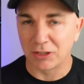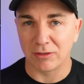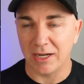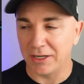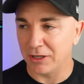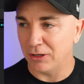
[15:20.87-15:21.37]

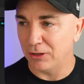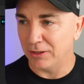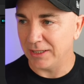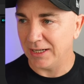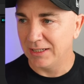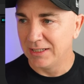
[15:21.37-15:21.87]
created
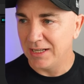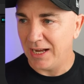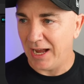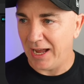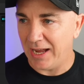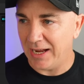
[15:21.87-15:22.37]
earlier.
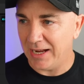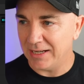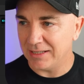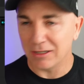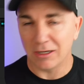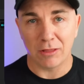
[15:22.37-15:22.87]

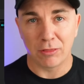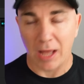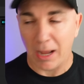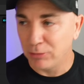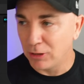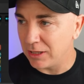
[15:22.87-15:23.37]
And then I
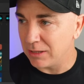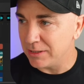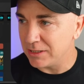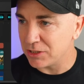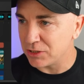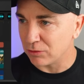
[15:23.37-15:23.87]
uploaded them
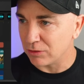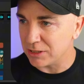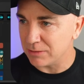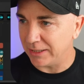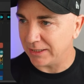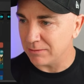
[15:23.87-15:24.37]
into Sora to
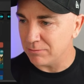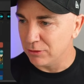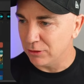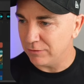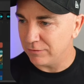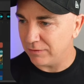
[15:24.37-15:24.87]
make them
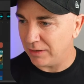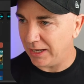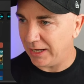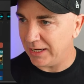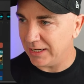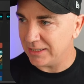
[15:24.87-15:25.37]
move.
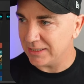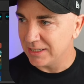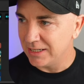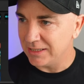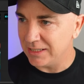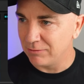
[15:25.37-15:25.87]
And
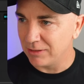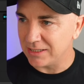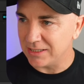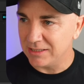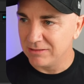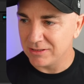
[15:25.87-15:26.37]
then what I
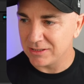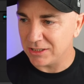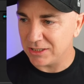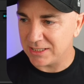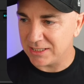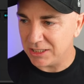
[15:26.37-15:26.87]
did was I
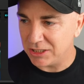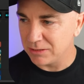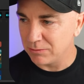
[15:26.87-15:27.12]
just stitched